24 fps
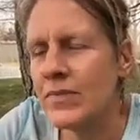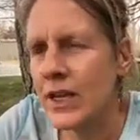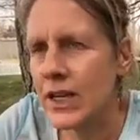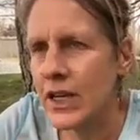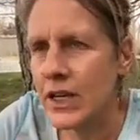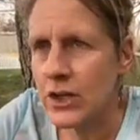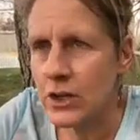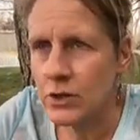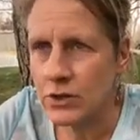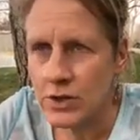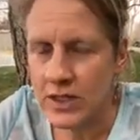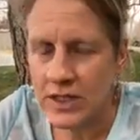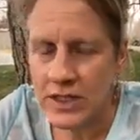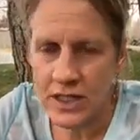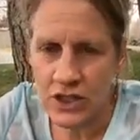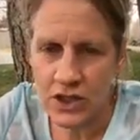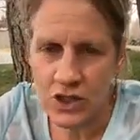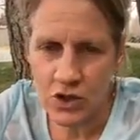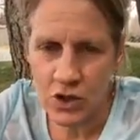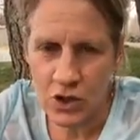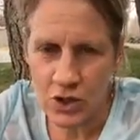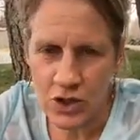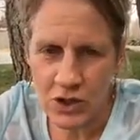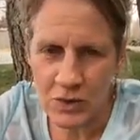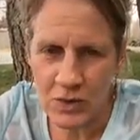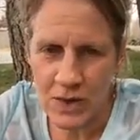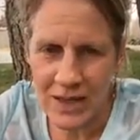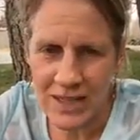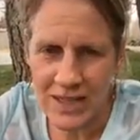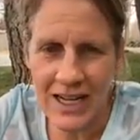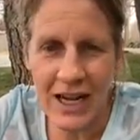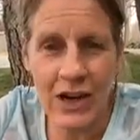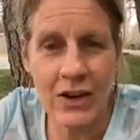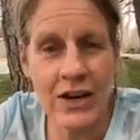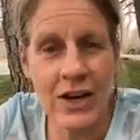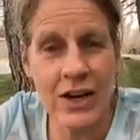6 chores written
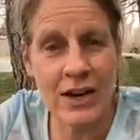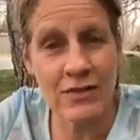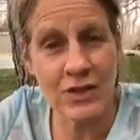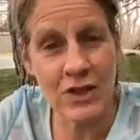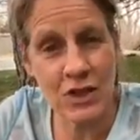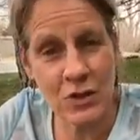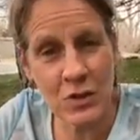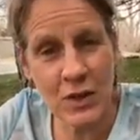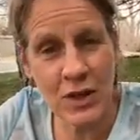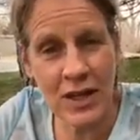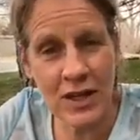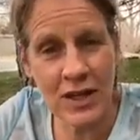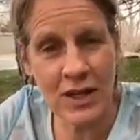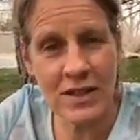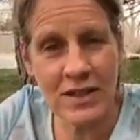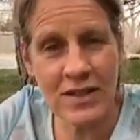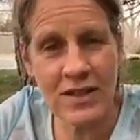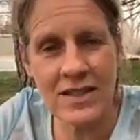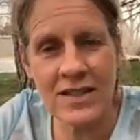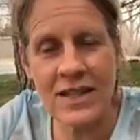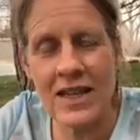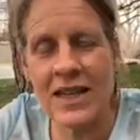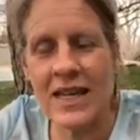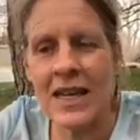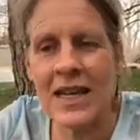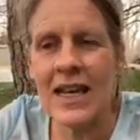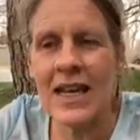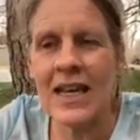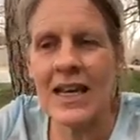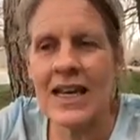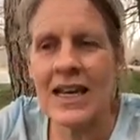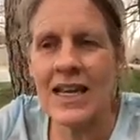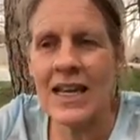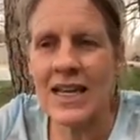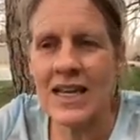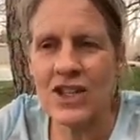down, I have 2 kids,
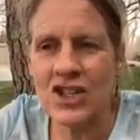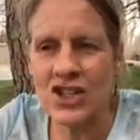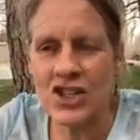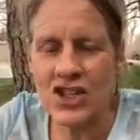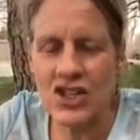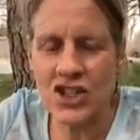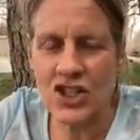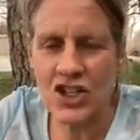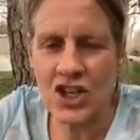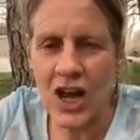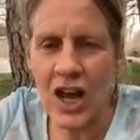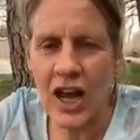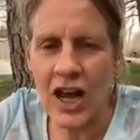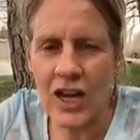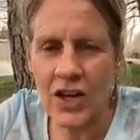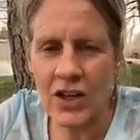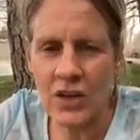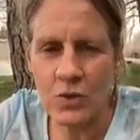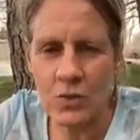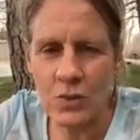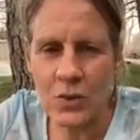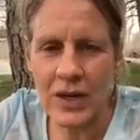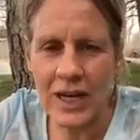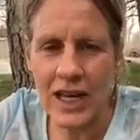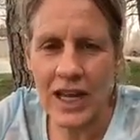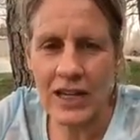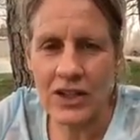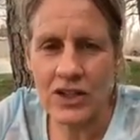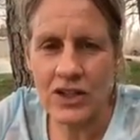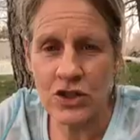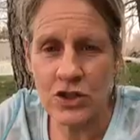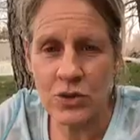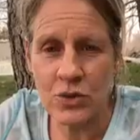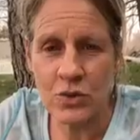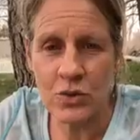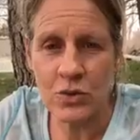each child will get
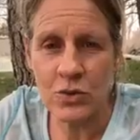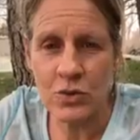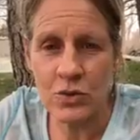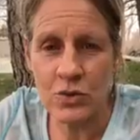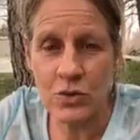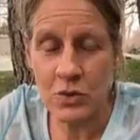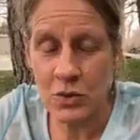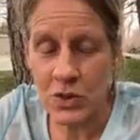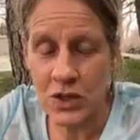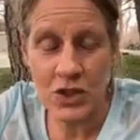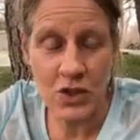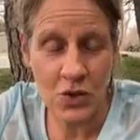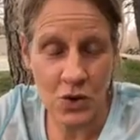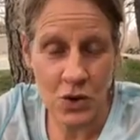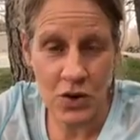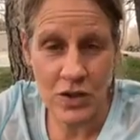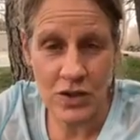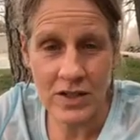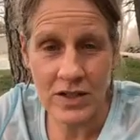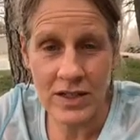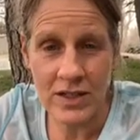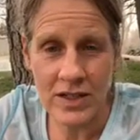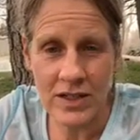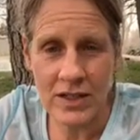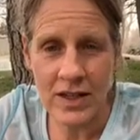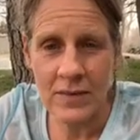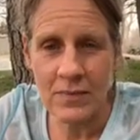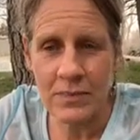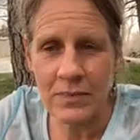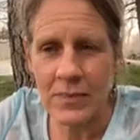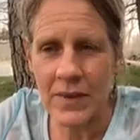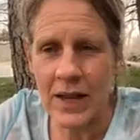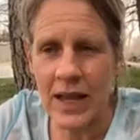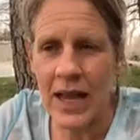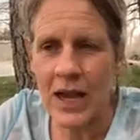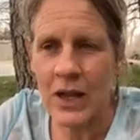3 chores,
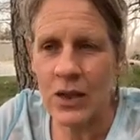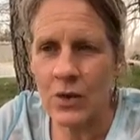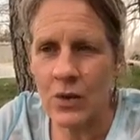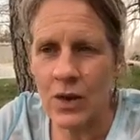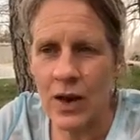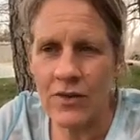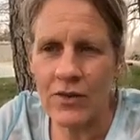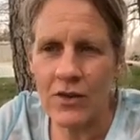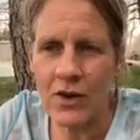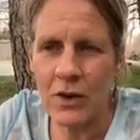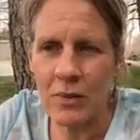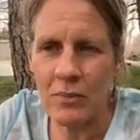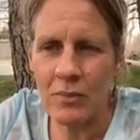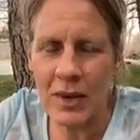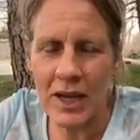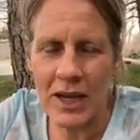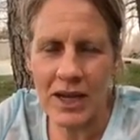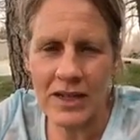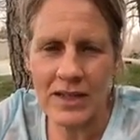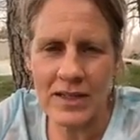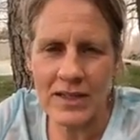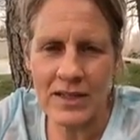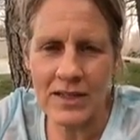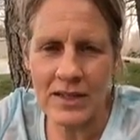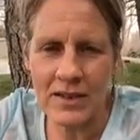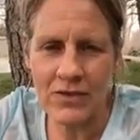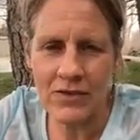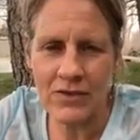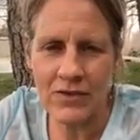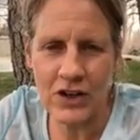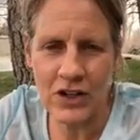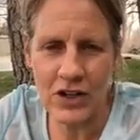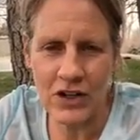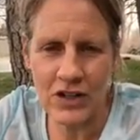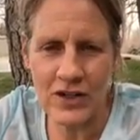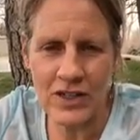and whoever picks
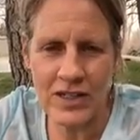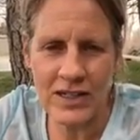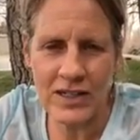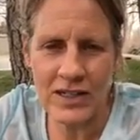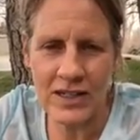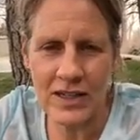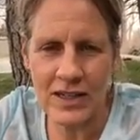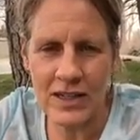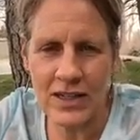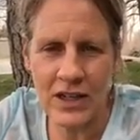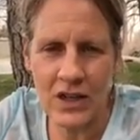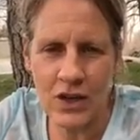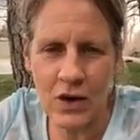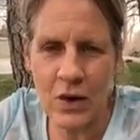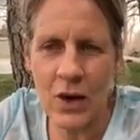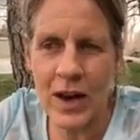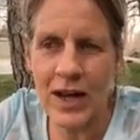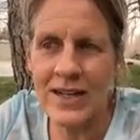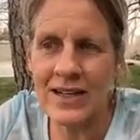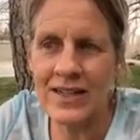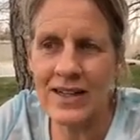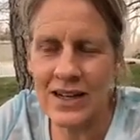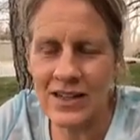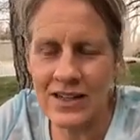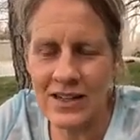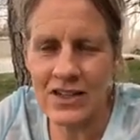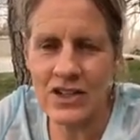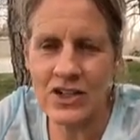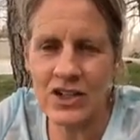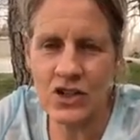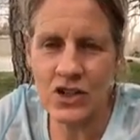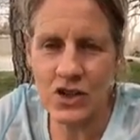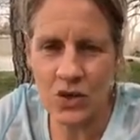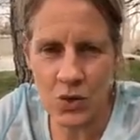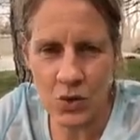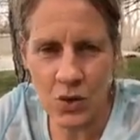first, and does the
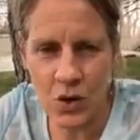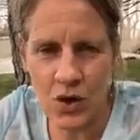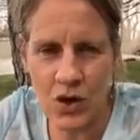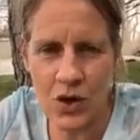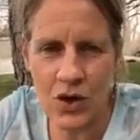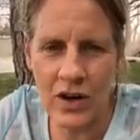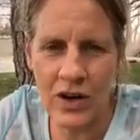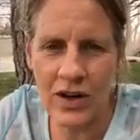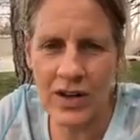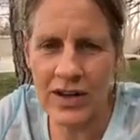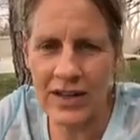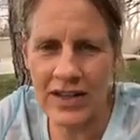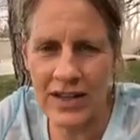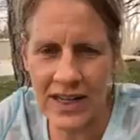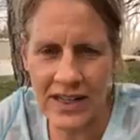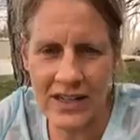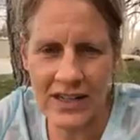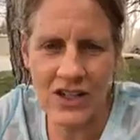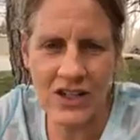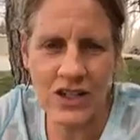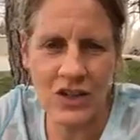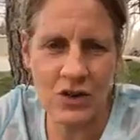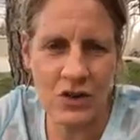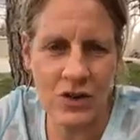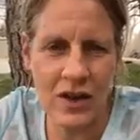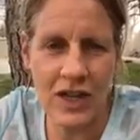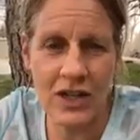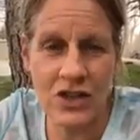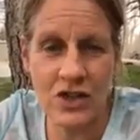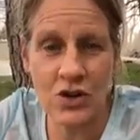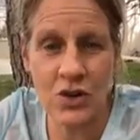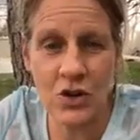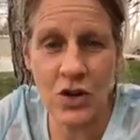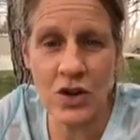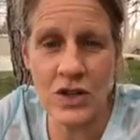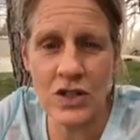chore gets to do that
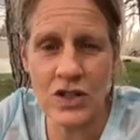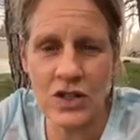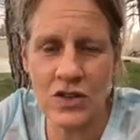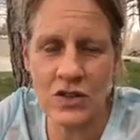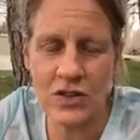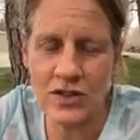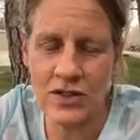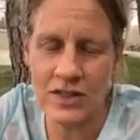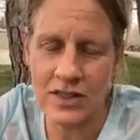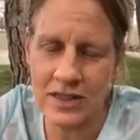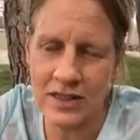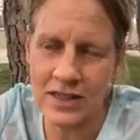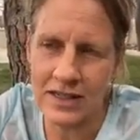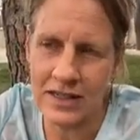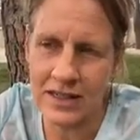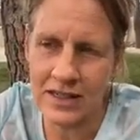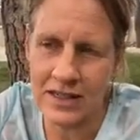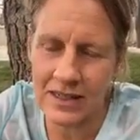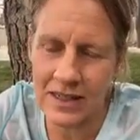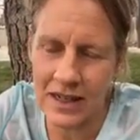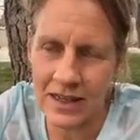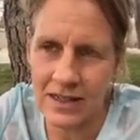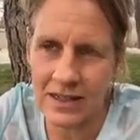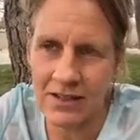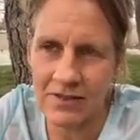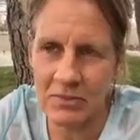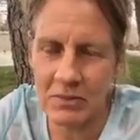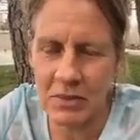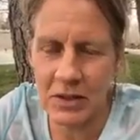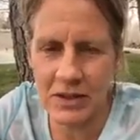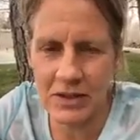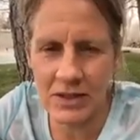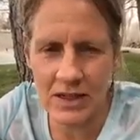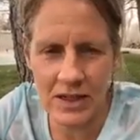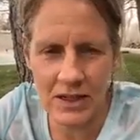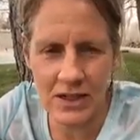chore. So there's this incentive
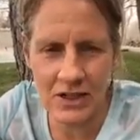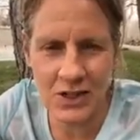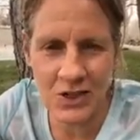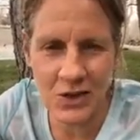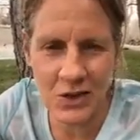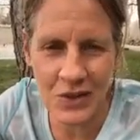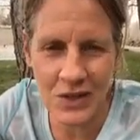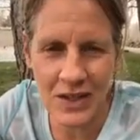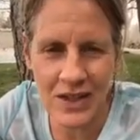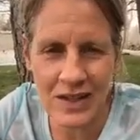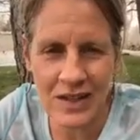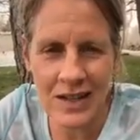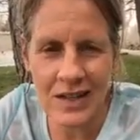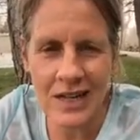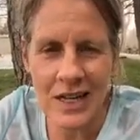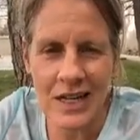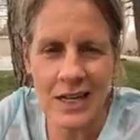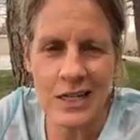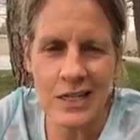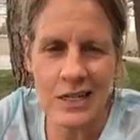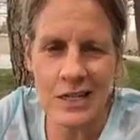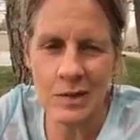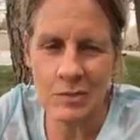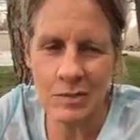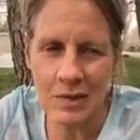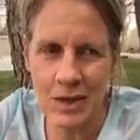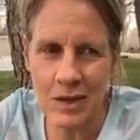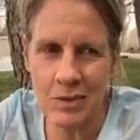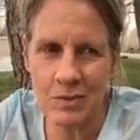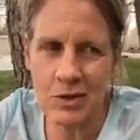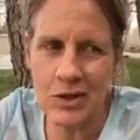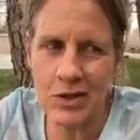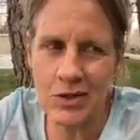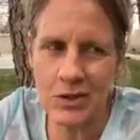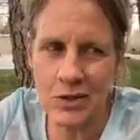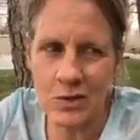built into it to be
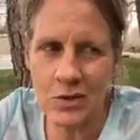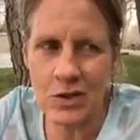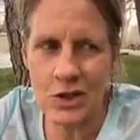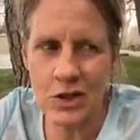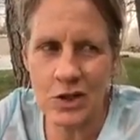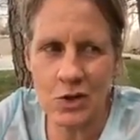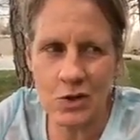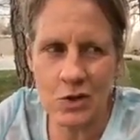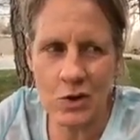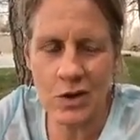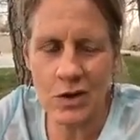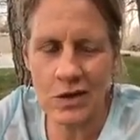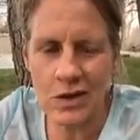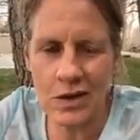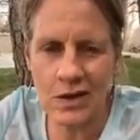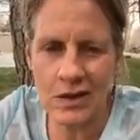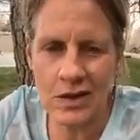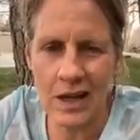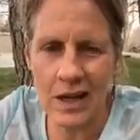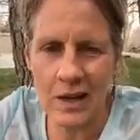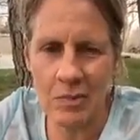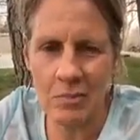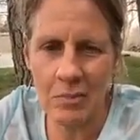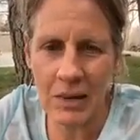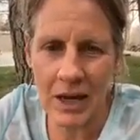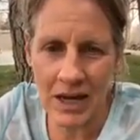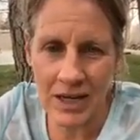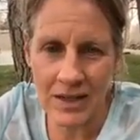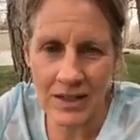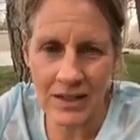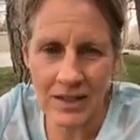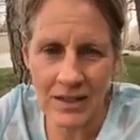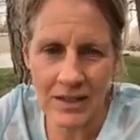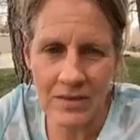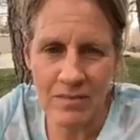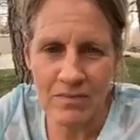able to do the chore that they
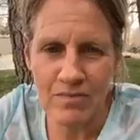picked.